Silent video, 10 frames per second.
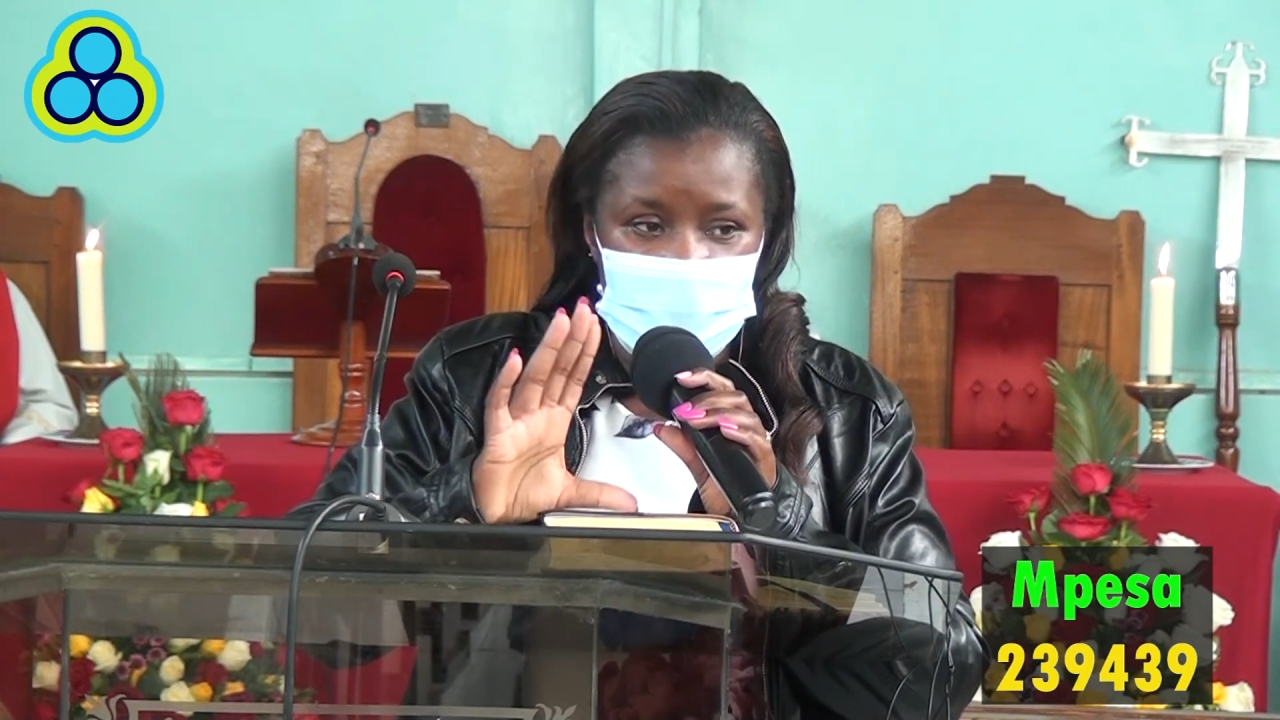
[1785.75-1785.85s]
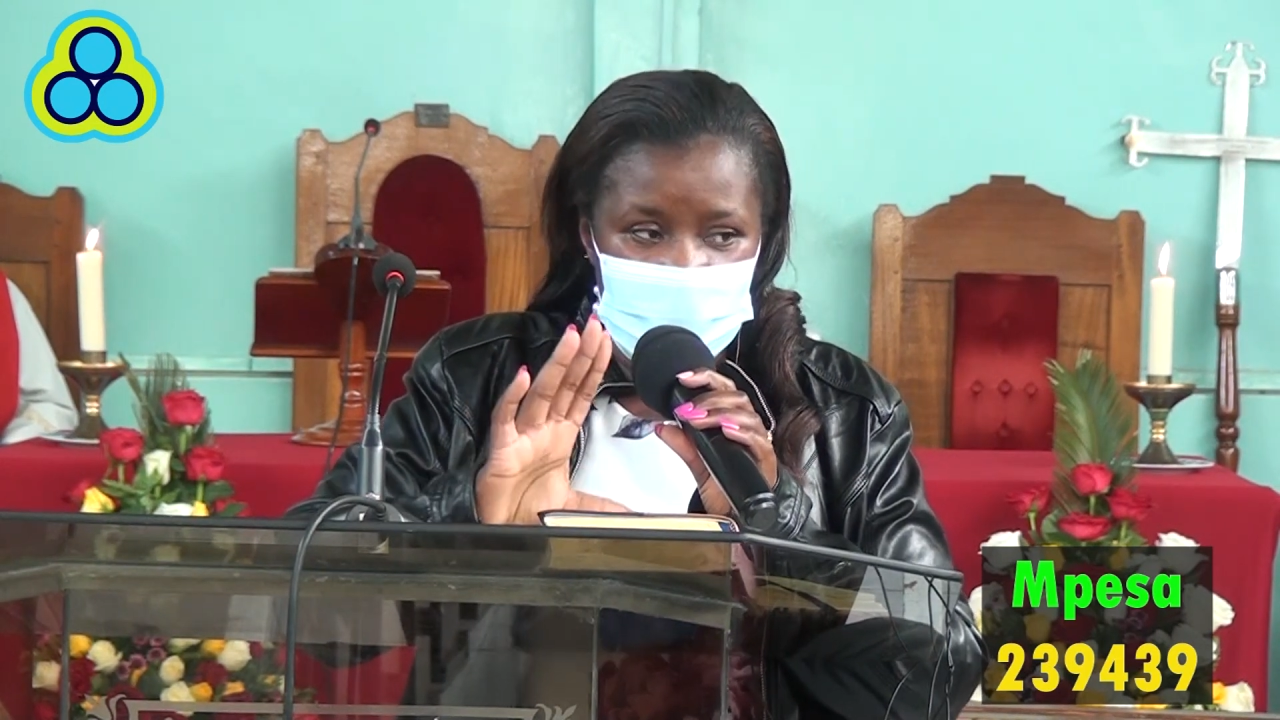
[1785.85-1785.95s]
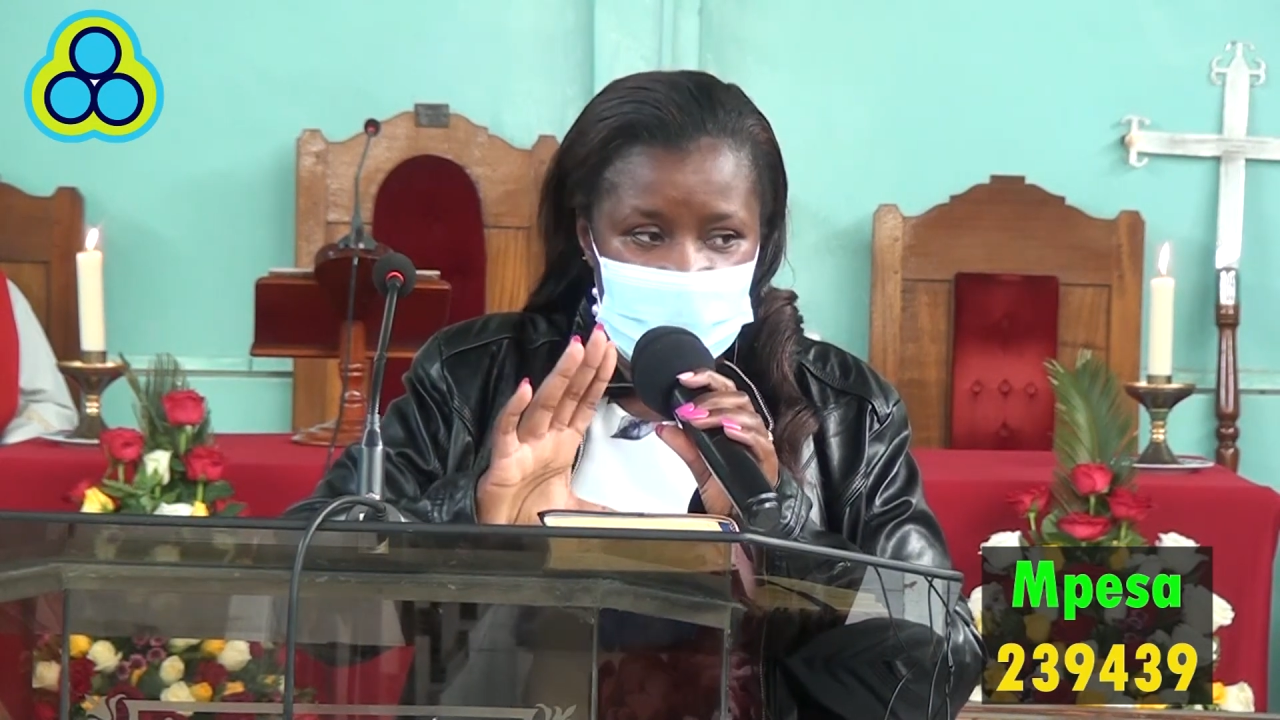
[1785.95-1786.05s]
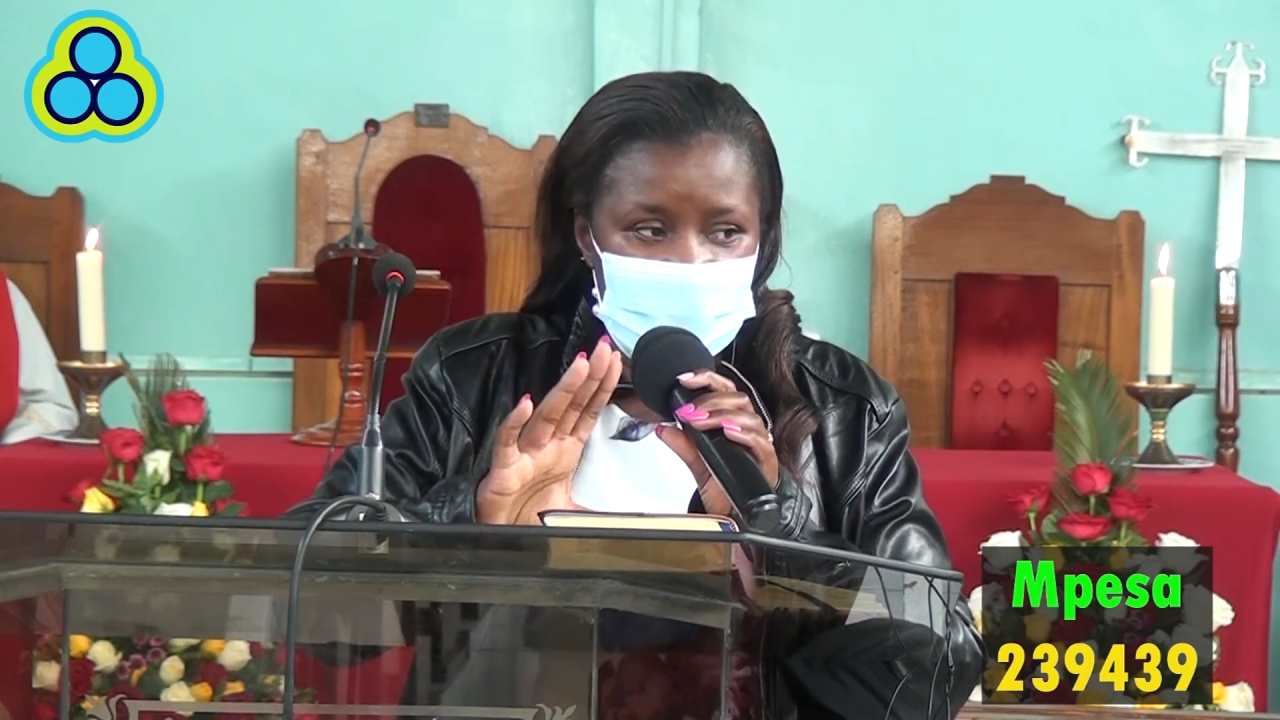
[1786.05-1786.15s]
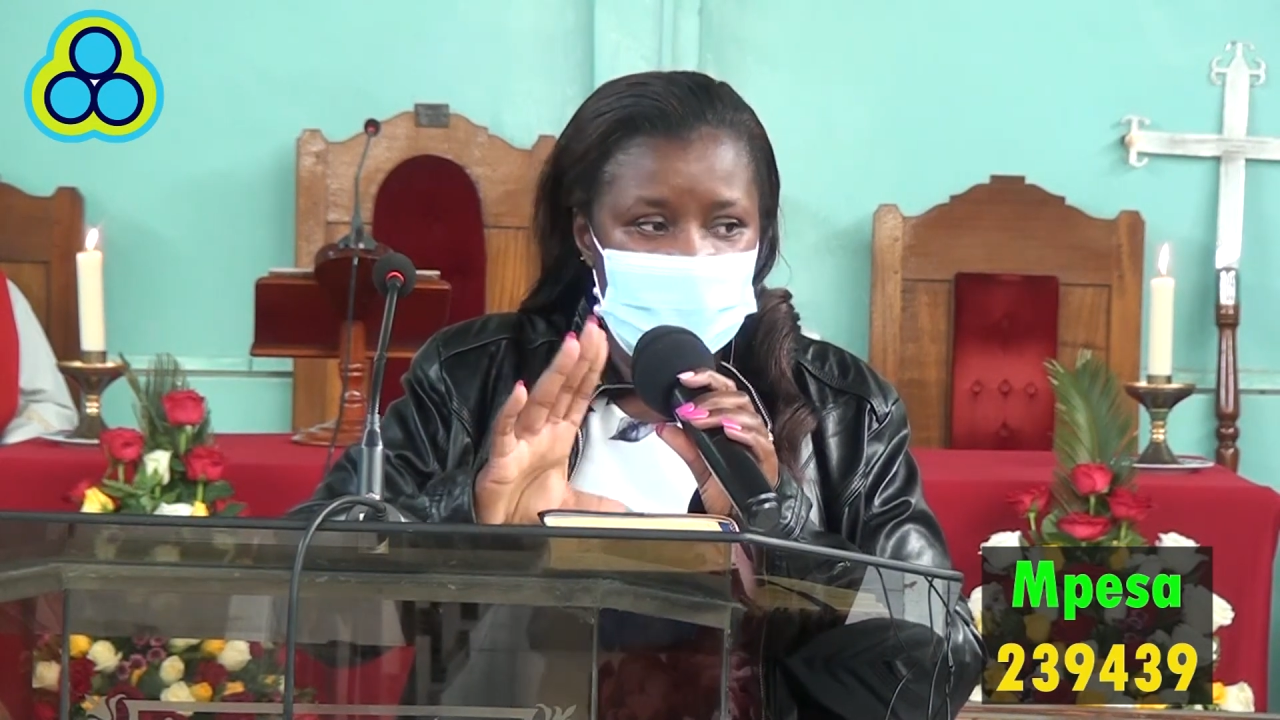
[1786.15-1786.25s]
A
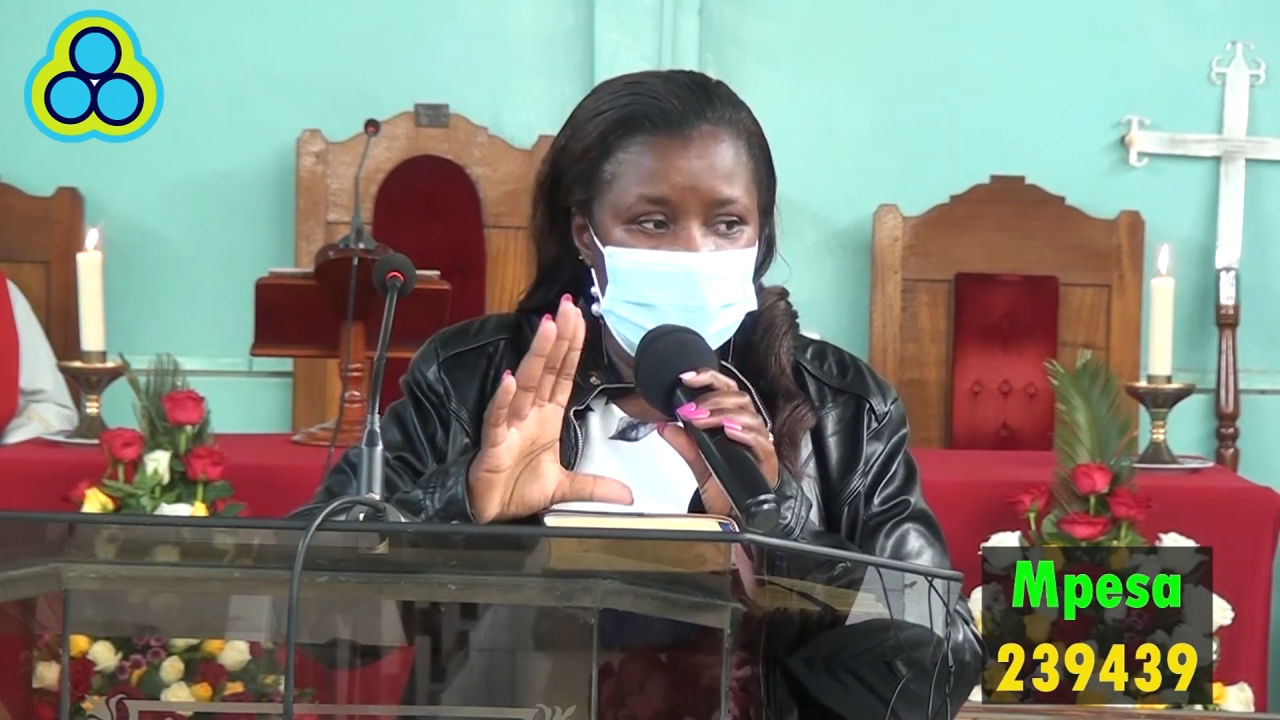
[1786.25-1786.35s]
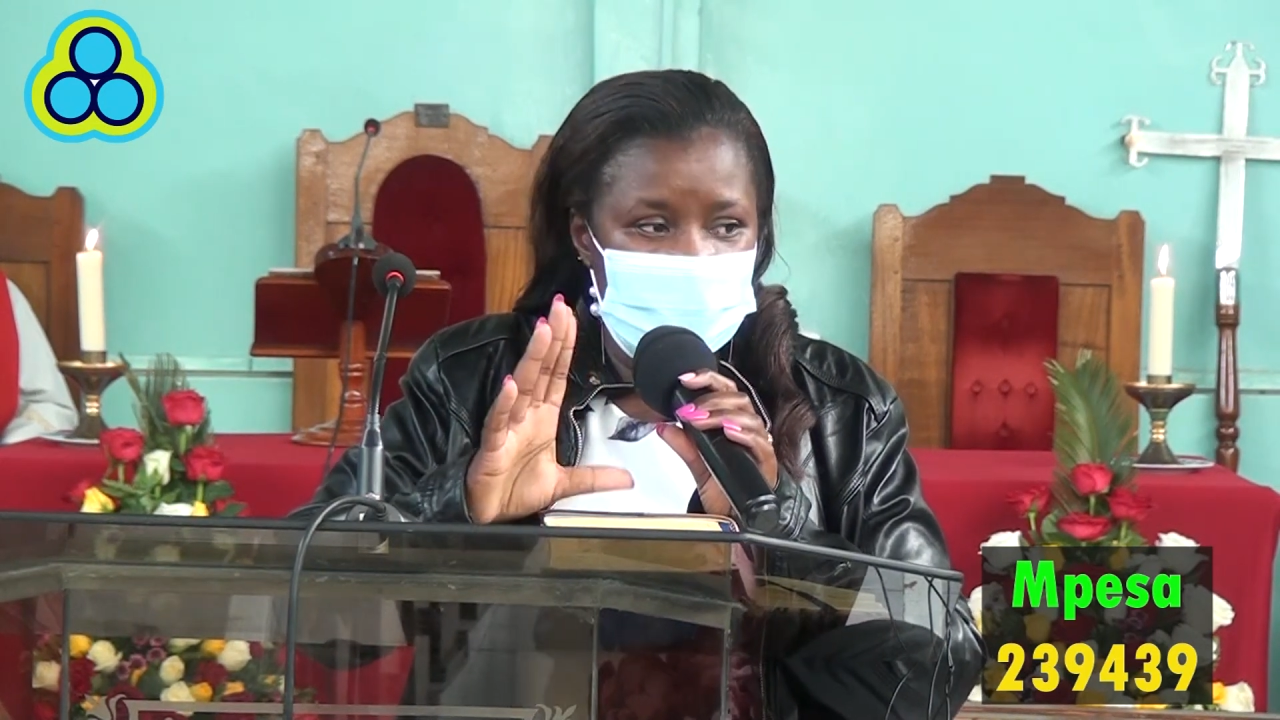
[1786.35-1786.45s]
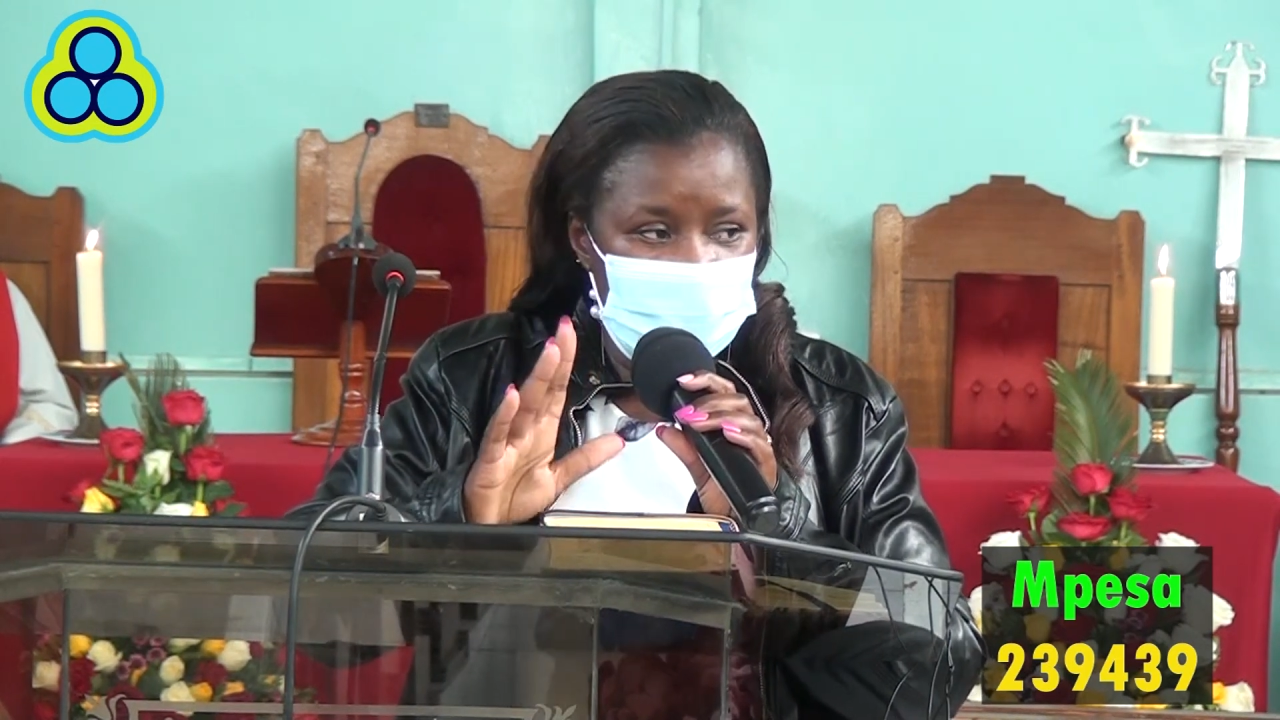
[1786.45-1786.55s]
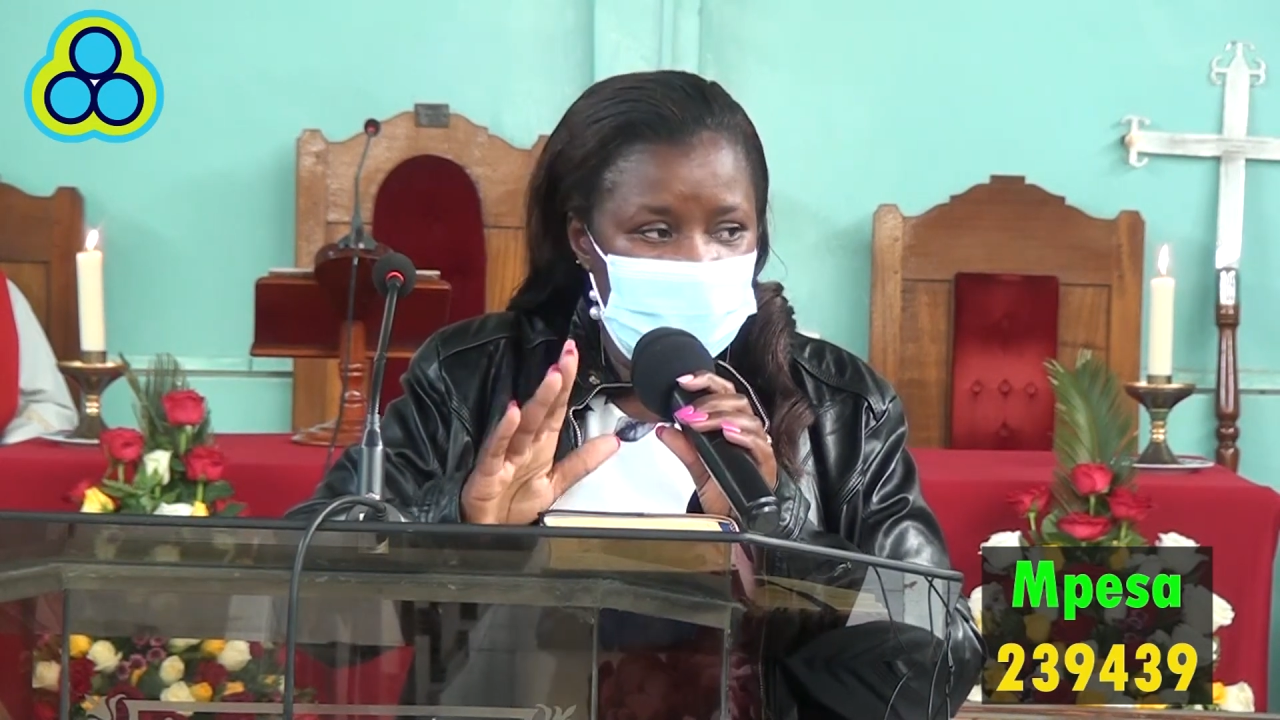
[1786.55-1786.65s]
mother in St.